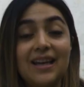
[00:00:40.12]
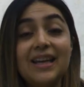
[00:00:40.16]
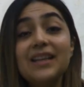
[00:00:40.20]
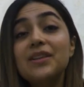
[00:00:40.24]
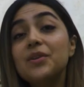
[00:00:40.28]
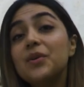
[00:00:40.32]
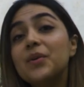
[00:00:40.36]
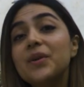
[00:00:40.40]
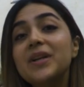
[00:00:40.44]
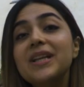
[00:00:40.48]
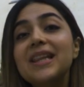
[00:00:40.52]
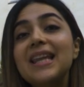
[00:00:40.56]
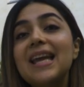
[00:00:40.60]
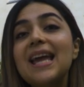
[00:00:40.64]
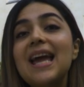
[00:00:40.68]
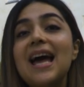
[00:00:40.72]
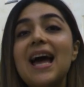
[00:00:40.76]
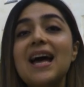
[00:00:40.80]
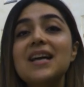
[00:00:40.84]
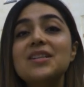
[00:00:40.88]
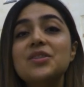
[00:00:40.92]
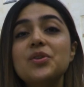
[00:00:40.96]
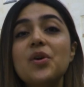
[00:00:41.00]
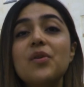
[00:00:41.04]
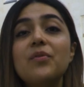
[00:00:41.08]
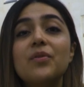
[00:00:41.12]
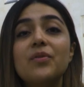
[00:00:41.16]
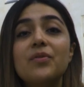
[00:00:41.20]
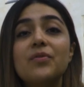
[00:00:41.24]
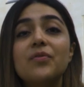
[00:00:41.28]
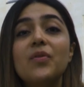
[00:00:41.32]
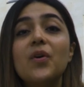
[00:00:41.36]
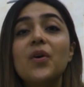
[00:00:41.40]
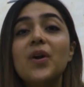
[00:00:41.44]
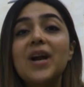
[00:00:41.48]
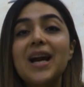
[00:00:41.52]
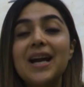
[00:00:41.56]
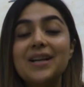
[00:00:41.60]
It currently has over
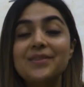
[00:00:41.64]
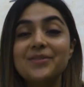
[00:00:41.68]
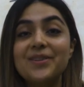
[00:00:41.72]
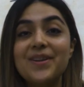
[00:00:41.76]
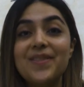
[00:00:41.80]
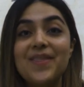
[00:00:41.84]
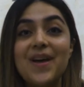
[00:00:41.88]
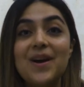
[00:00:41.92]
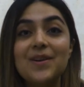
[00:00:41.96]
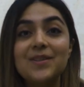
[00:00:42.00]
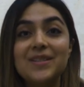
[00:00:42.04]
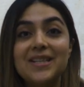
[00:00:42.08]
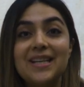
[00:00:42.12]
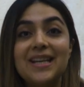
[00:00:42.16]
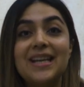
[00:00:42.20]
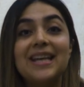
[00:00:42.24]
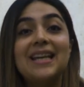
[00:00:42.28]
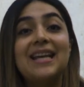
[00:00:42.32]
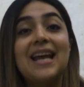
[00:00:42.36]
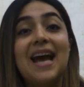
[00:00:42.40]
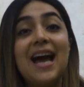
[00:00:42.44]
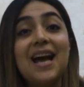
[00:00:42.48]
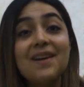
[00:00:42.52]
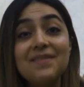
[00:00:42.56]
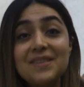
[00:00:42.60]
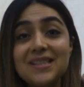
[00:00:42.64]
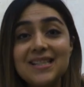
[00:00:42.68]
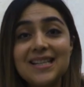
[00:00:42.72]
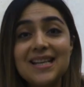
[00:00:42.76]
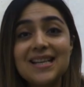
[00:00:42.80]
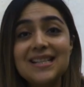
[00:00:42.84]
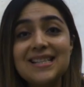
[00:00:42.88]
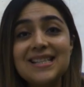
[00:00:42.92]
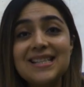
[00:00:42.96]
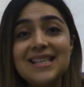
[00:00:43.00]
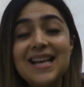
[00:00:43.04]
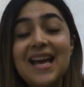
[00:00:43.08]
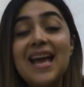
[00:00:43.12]
four hundred thousand
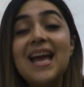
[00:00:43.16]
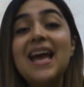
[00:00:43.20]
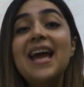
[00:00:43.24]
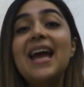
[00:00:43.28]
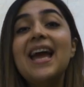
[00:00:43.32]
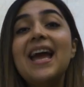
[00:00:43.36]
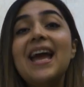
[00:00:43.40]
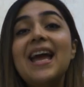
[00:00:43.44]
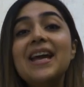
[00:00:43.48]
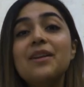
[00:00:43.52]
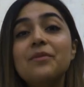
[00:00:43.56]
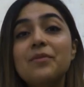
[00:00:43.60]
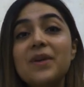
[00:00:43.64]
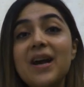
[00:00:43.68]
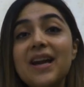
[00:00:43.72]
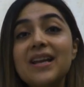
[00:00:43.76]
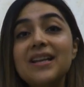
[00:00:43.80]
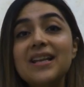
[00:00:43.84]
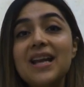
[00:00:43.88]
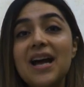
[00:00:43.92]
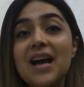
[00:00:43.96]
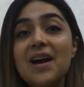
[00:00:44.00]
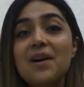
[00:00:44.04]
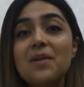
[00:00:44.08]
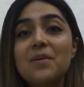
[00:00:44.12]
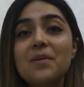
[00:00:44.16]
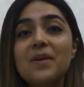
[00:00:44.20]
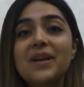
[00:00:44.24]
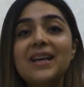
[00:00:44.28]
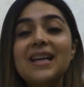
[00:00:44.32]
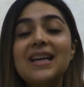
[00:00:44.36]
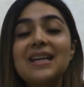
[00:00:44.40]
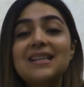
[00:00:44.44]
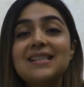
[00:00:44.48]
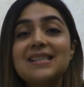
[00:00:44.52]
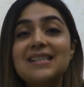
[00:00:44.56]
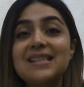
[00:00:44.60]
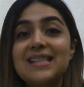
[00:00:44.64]
inhabitants, and right now
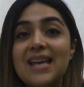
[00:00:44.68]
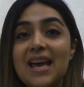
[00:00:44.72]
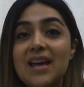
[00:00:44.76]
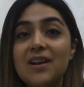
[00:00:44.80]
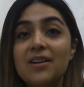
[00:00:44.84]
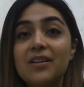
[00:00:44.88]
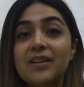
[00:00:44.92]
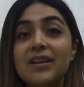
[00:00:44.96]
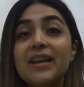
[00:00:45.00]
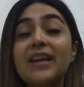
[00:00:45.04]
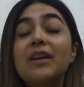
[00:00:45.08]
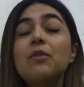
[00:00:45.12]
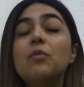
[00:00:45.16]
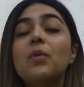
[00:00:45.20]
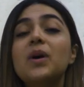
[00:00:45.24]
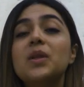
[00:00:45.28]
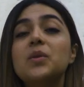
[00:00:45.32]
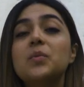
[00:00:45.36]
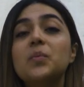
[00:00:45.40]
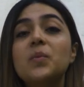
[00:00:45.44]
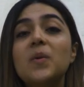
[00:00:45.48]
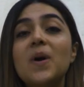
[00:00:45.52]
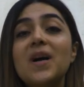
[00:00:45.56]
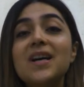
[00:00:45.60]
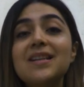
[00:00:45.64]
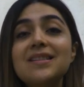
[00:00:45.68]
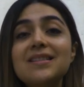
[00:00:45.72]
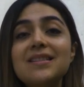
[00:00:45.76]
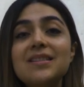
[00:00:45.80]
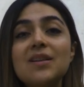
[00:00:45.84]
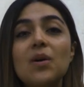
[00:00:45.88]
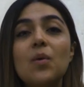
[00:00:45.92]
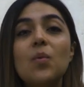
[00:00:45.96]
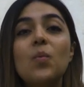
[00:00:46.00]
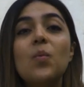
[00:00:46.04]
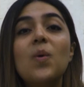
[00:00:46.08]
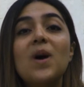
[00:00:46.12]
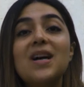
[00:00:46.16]
it's settled in what once
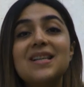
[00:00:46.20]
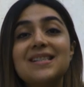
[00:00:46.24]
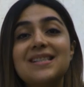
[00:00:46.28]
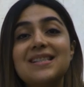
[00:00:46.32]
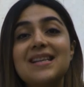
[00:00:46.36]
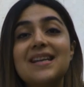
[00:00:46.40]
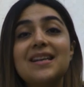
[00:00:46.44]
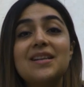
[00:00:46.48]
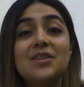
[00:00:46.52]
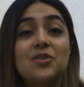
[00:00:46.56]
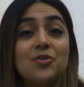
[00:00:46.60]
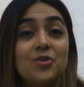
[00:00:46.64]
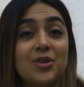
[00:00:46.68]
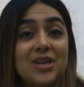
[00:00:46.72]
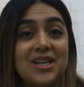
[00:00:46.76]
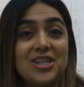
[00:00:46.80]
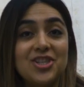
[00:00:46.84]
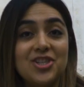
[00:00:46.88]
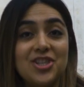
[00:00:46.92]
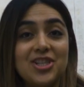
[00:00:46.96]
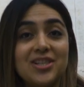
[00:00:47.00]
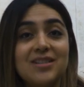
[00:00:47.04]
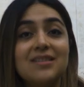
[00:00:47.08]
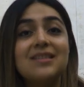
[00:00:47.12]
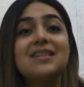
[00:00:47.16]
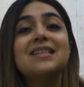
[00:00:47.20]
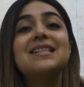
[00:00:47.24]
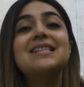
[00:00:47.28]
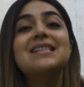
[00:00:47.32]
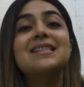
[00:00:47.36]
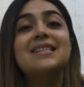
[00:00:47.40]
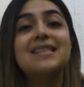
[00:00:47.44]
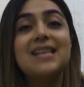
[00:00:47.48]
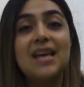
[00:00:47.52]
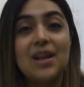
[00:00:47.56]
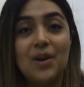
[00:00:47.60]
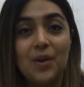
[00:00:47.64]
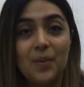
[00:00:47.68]
was a Thracian
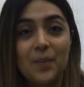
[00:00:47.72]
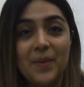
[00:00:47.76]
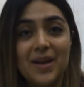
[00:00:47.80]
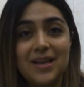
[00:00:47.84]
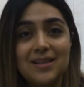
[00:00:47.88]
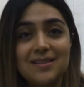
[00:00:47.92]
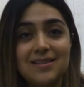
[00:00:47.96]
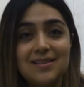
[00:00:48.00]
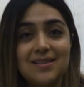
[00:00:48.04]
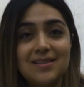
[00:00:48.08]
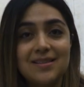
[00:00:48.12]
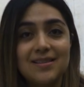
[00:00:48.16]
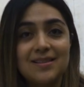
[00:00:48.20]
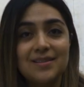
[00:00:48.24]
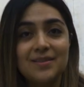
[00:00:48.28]
settlement.